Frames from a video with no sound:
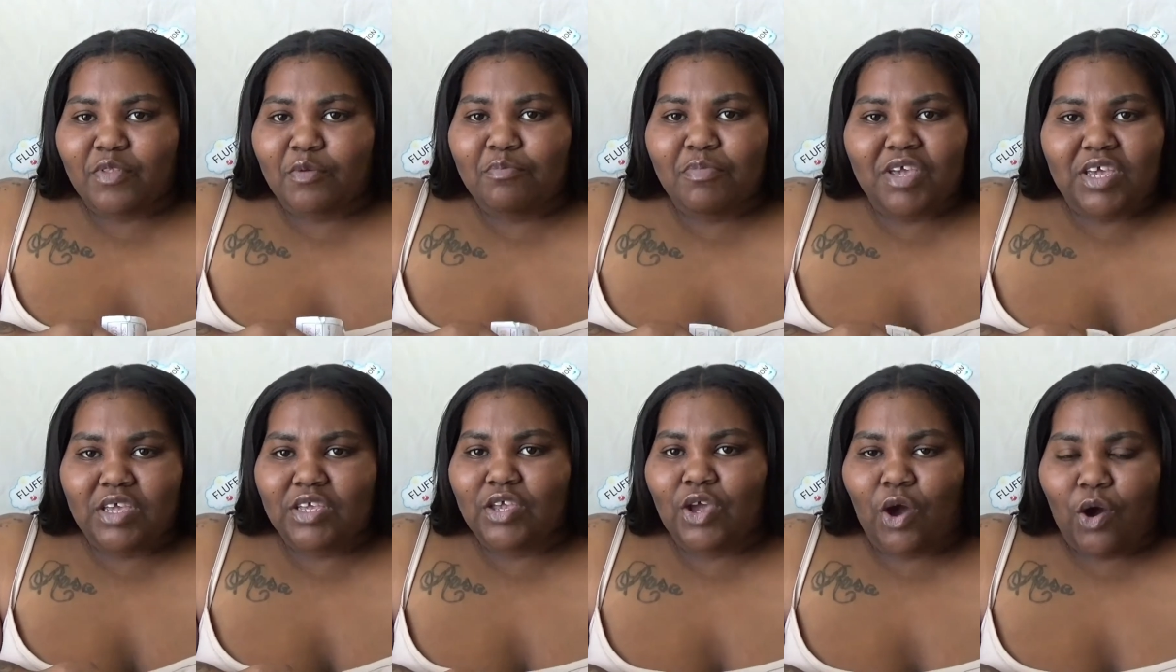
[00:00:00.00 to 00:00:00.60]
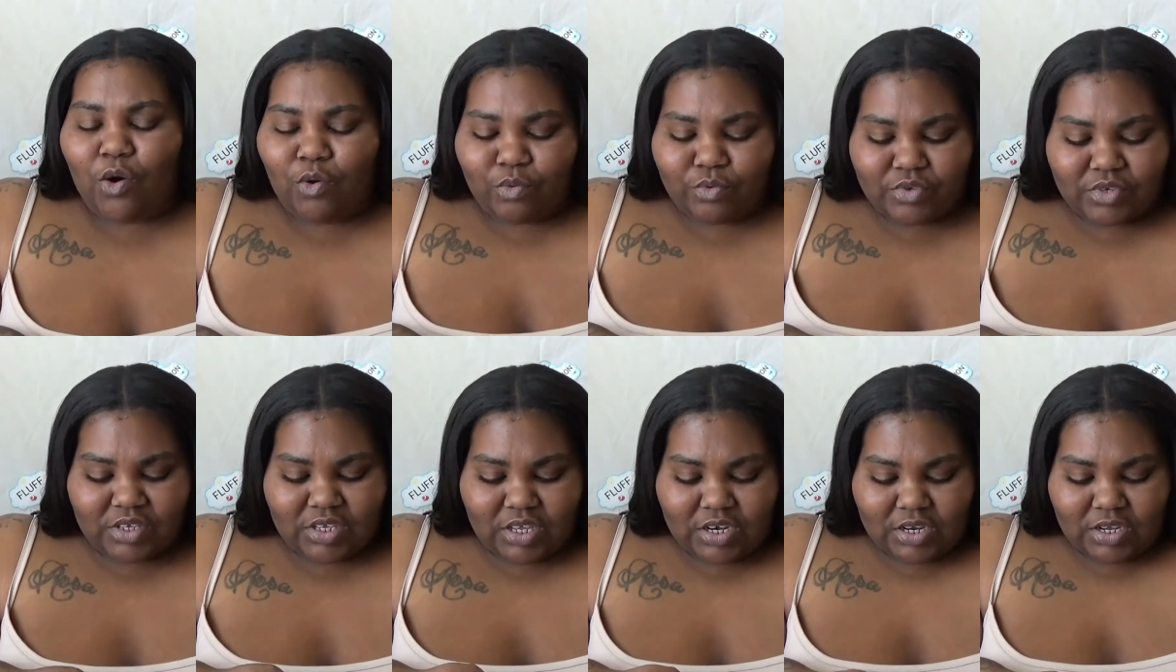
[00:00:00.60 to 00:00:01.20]
to be in your own
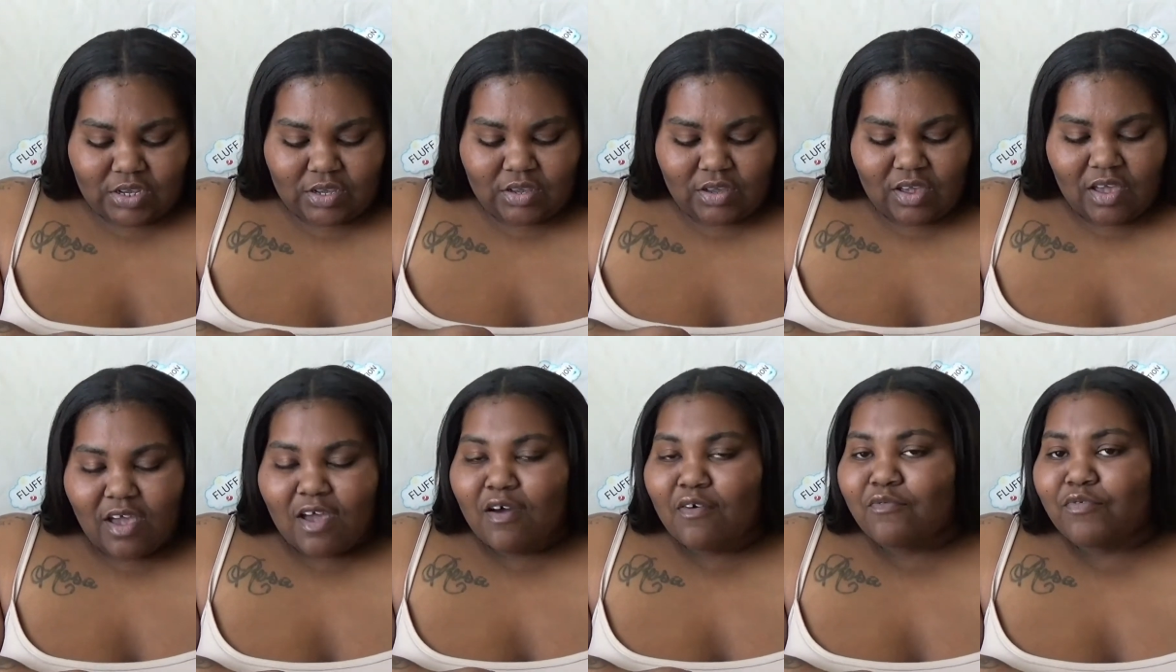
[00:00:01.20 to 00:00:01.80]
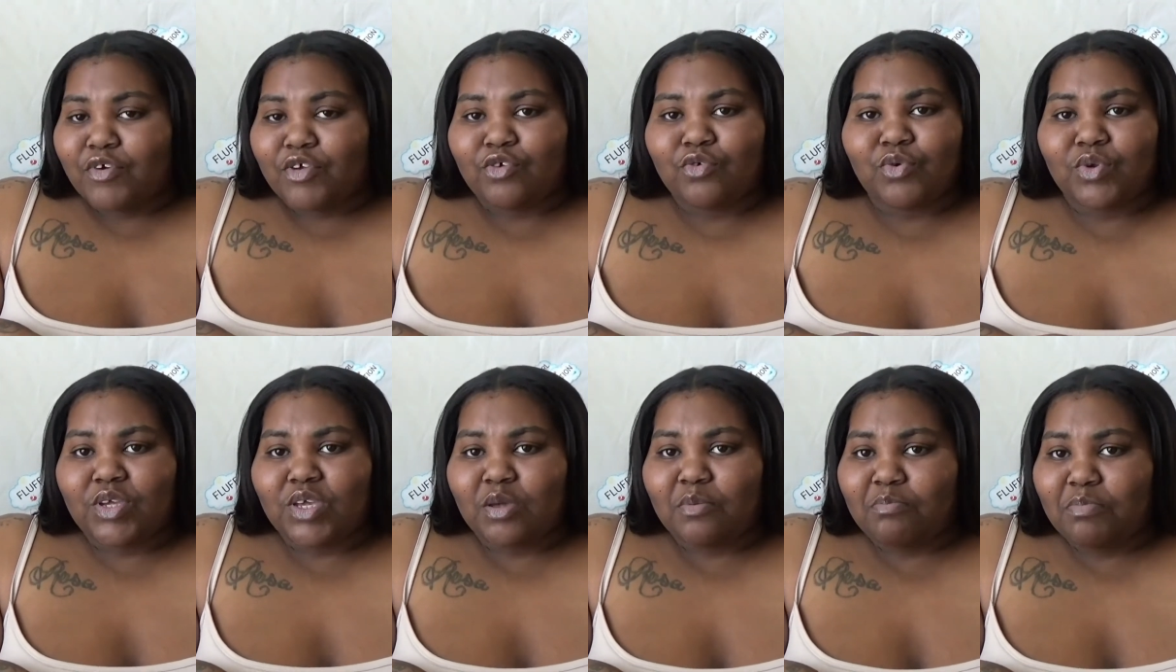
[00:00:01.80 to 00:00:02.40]
city for you to
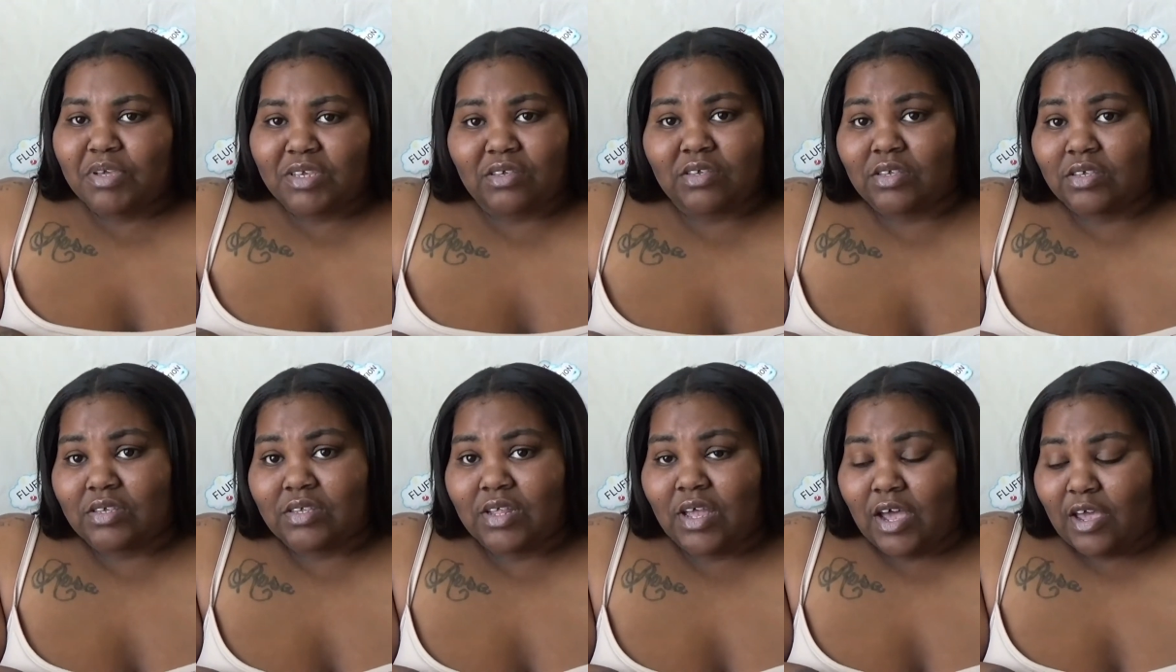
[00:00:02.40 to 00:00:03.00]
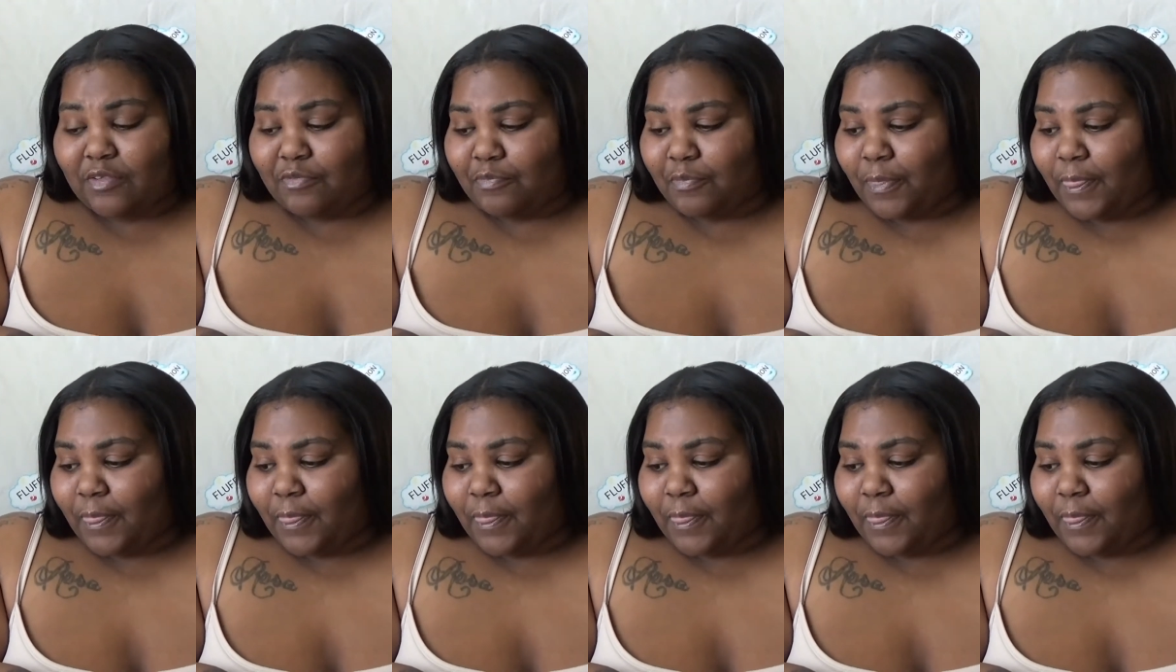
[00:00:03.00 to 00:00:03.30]
get business done.